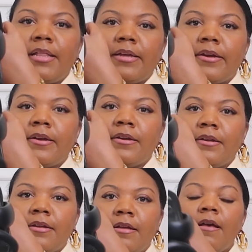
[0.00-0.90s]
color.
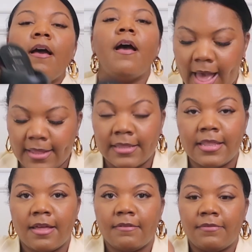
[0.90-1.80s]
I
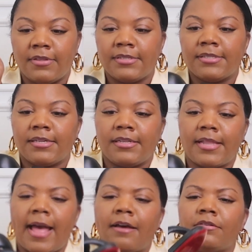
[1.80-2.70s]
love this
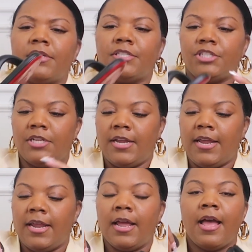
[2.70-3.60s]
cloud
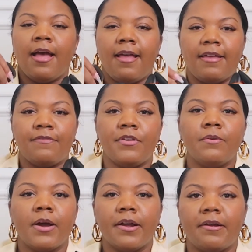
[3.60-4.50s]
cushioning. If
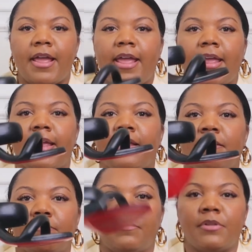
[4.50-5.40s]
you are a
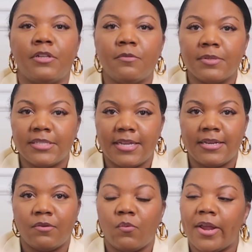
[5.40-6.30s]

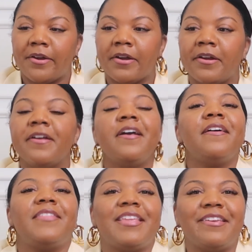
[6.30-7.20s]
Louboutin wearer,
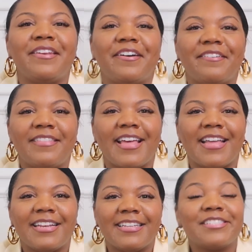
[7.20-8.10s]
then you know
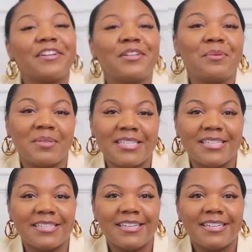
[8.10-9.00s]
that Sir
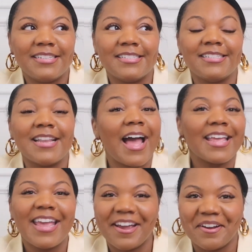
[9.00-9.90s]
Louboutin does
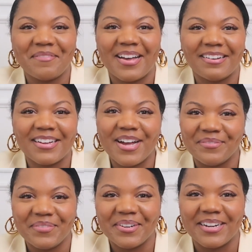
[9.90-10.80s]
not care about
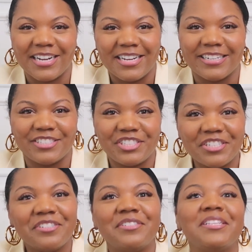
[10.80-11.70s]
comfort in his
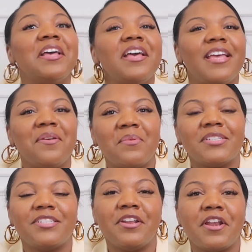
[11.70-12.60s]
shoes. He
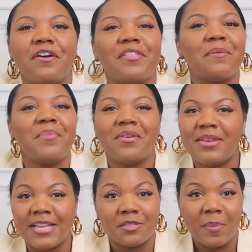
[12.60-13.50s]
wants you to know that
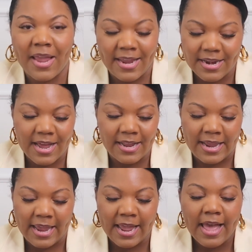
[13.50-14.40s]
beauty is pain,
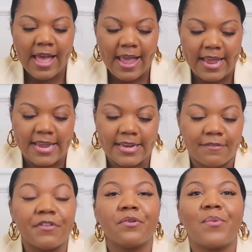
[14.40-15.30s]
honey. And
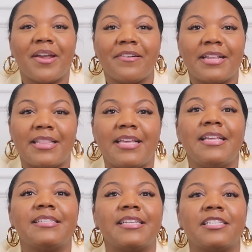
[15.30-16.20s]
if you're wearing
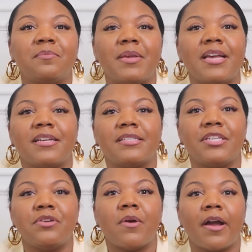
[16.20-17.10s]
these, it's because
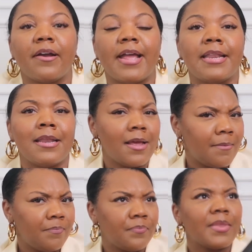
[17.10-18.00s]
you are an
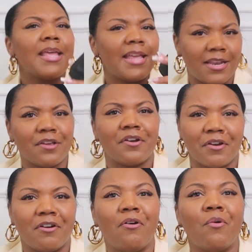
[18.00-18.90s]
it
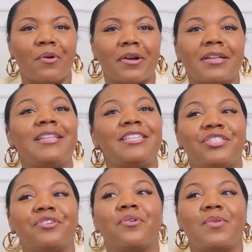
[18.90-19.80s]
girl, or at
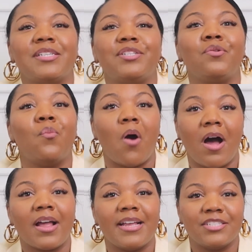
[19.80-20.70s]
least you're going to
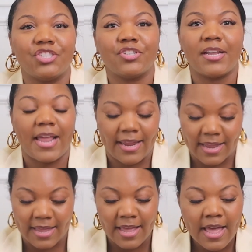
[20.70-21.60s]
walk and strut like
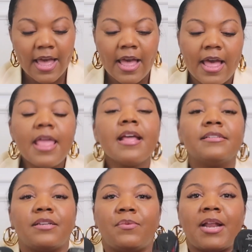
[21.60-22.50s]
it.
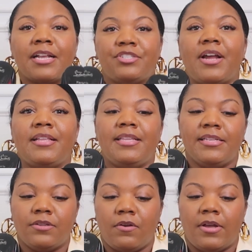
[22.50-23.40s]
So when I tried
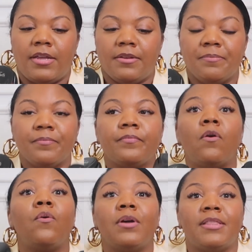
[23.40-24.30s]
these on
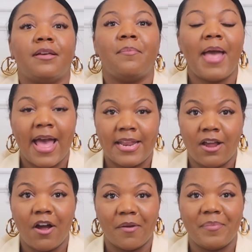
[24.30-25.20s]
the
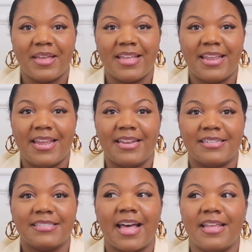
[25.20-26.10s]
padded carpet
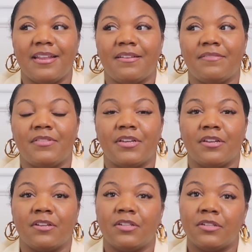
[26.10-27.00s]
inside of
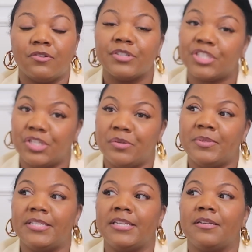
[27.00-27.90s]
the Christian
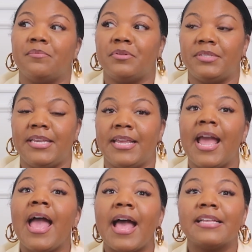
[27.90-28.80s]
Louboutin boutique,
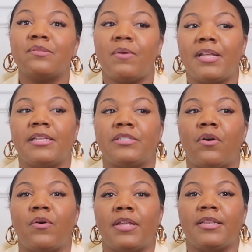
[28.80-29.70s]
as well as
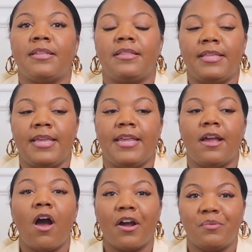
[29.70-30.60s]
on the
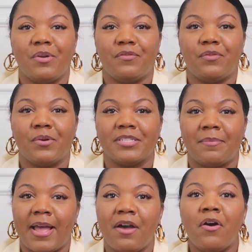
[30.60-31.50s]
hardwood floors
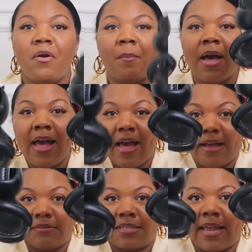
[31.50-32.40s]
in my home,
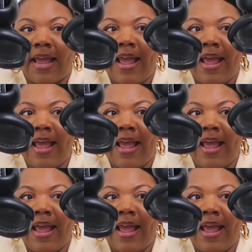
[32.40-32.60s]
I was like,